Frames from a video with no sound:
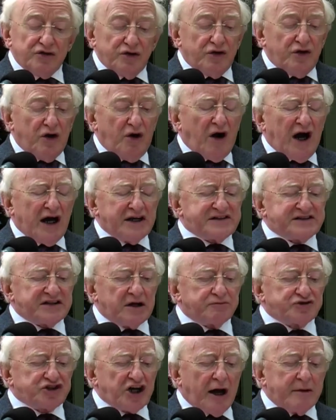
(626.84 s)
You know, I
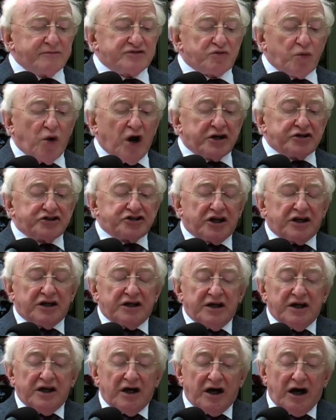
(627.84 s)
sometimes wonder,
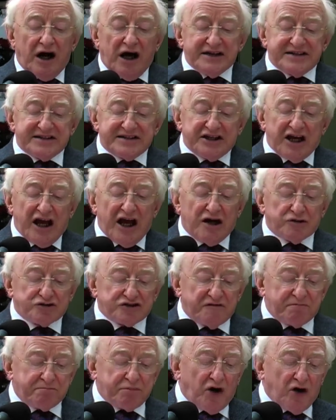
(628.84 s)
I stay
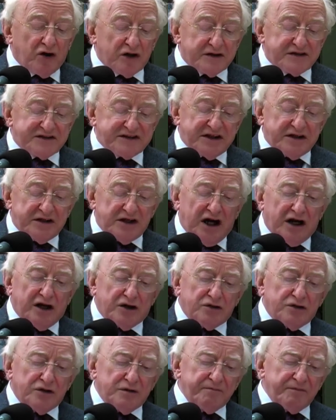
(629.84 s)
out of policy
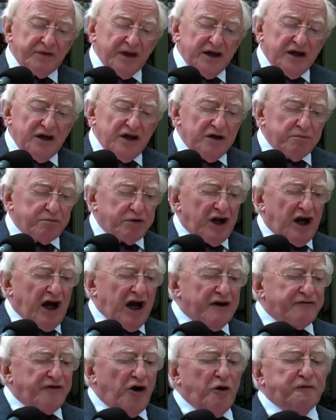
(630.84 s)
now, but
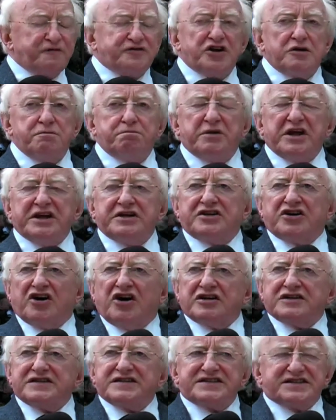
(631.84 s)
I have often been
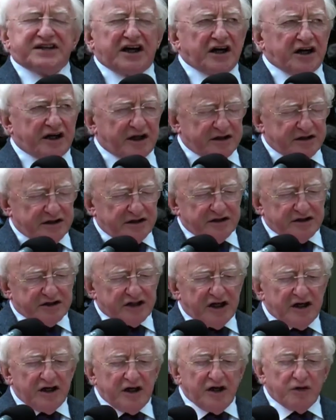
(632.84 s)
concerned
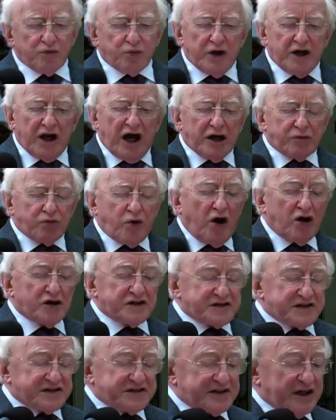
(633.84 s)
when I
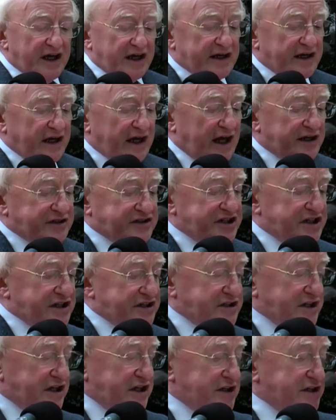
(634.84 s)
was a
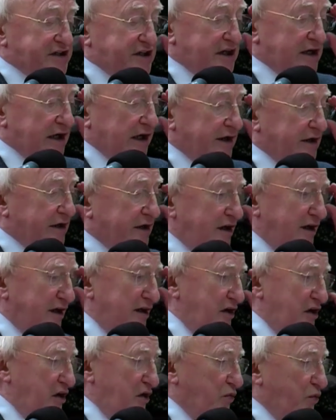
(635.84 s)
TD dealing
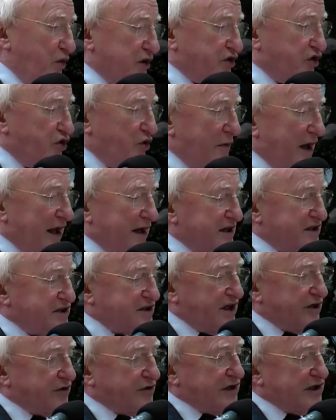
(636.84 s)
with
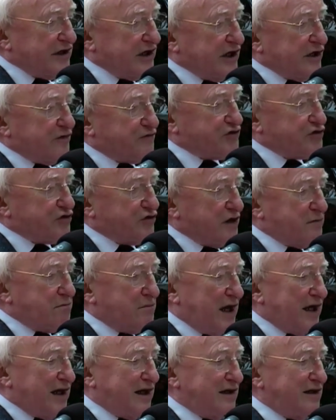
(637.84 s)
humanitarian leave to
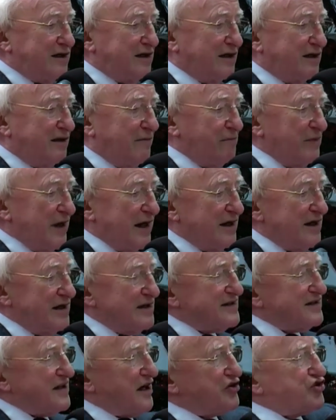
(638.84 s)
remain,
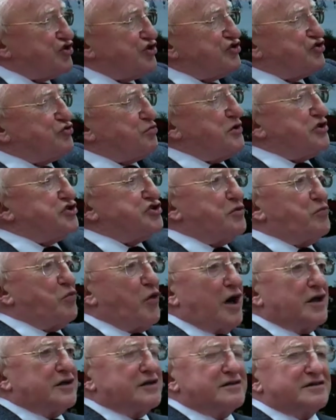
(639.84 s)
Section
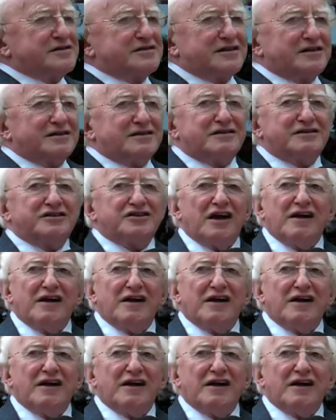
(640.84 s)
21s and